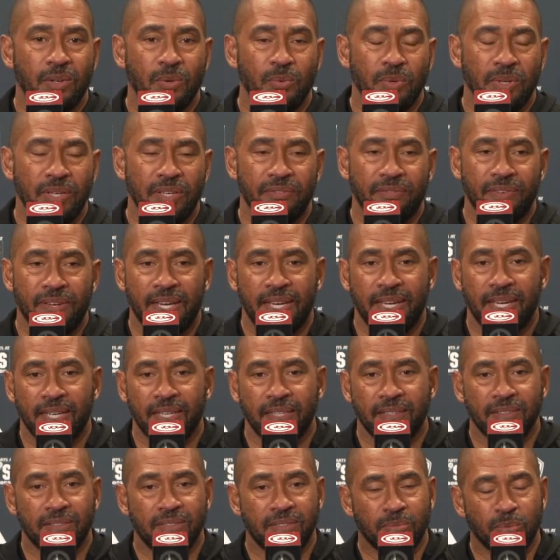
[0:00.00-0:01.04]
We've
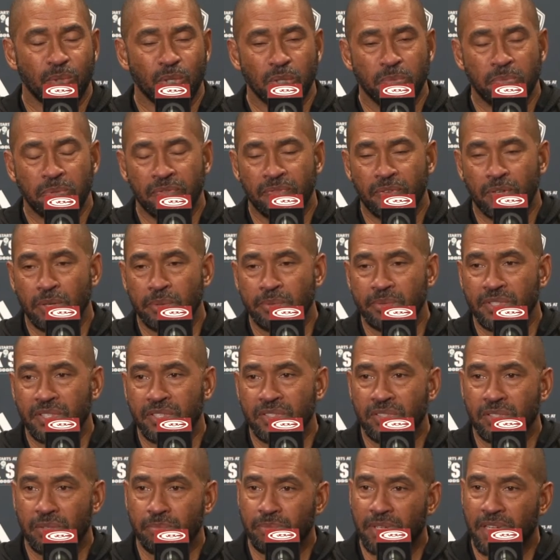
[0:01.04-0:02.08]
had some good
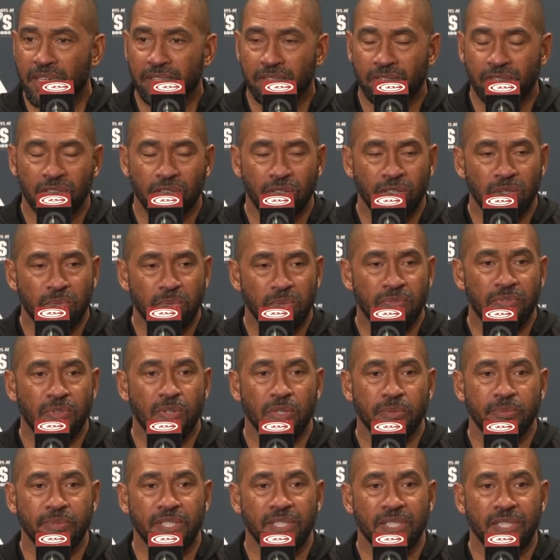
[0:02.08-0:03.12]
performances, some not so good
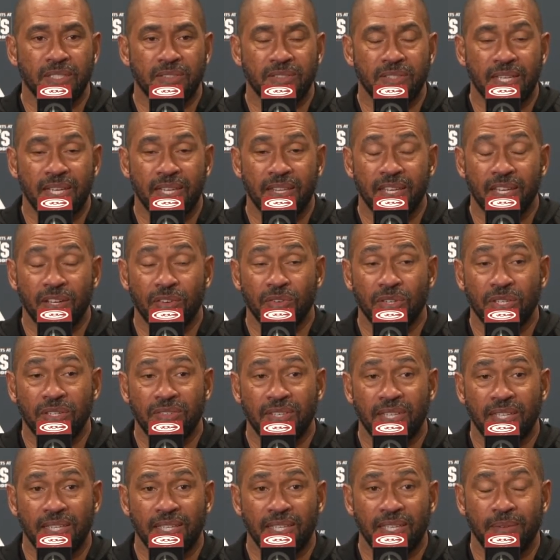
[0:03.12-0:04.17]
performances, and I think
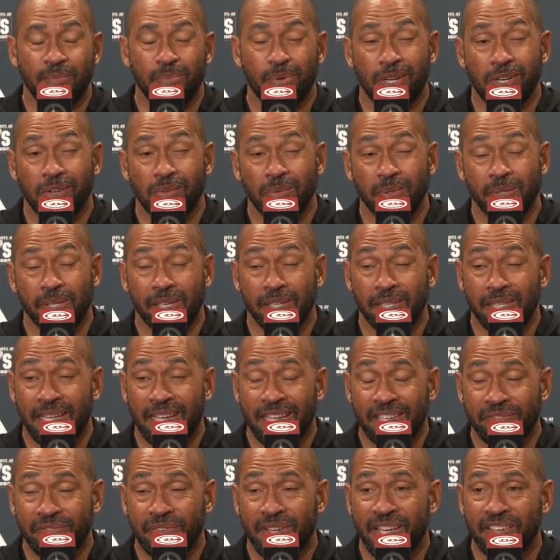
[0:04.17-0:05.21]
recently probably our
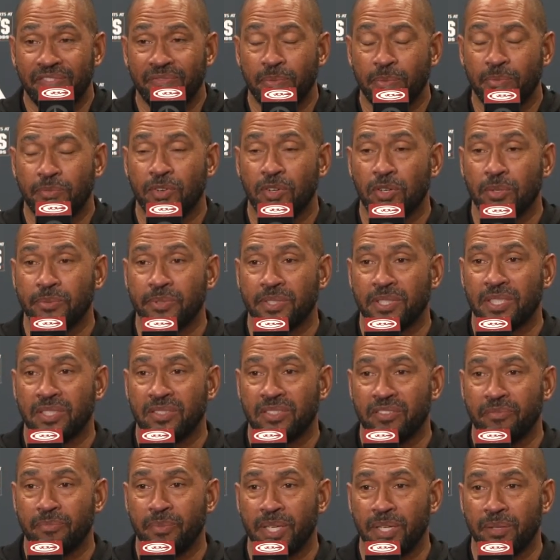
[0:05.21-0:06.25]
last five performances
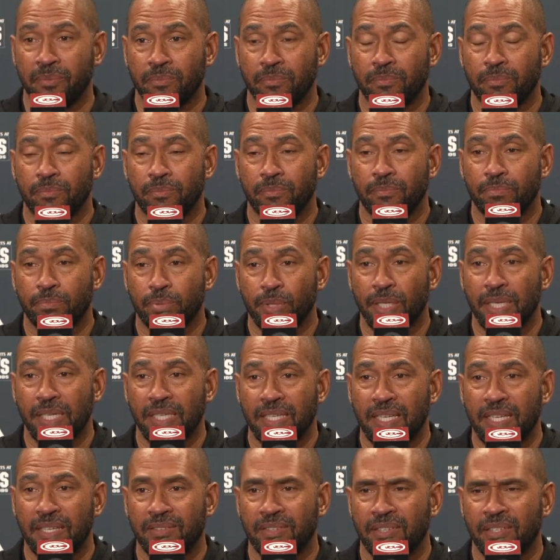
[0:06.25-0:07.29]
have been pretty
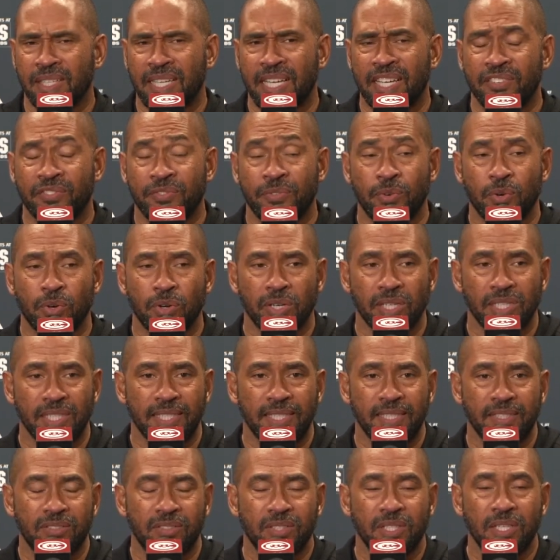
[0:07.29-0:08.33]
decent. Our last four, at
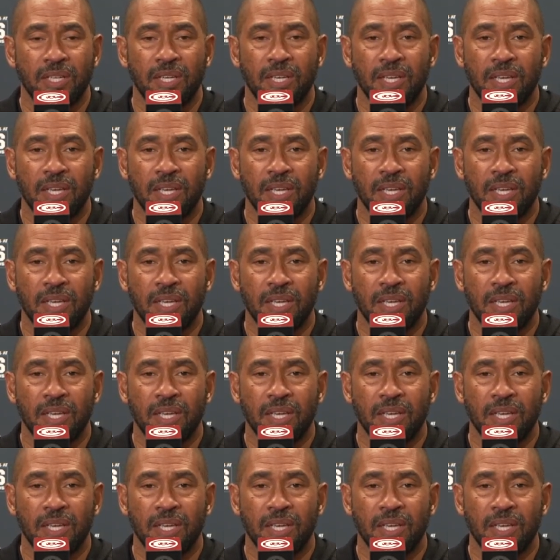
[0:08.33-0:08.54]
least,